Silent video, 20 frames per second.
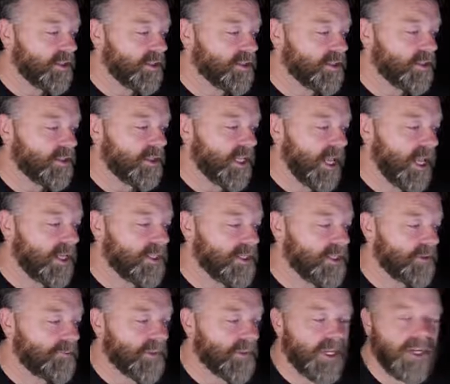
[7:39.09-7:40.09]
so you can
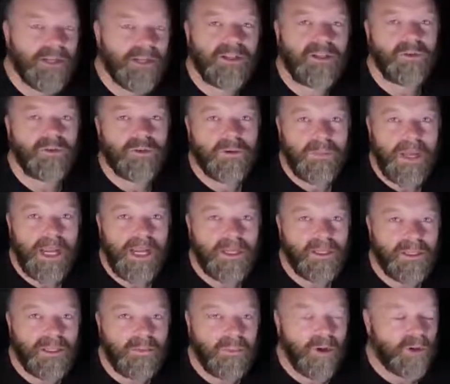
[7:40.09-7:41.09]
tap that and it'll
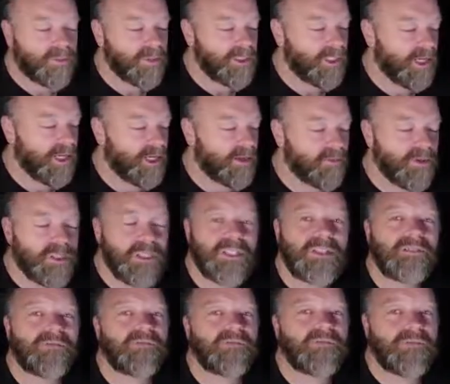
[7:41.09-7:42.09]
automatically populate it, which
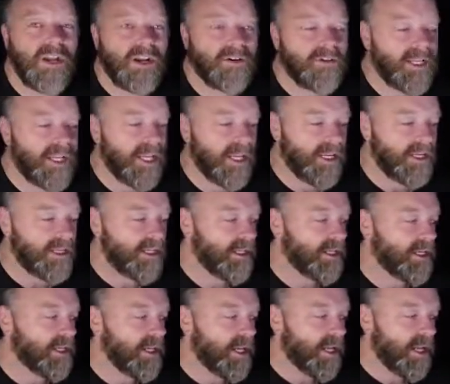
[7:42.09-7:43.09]
is very handy.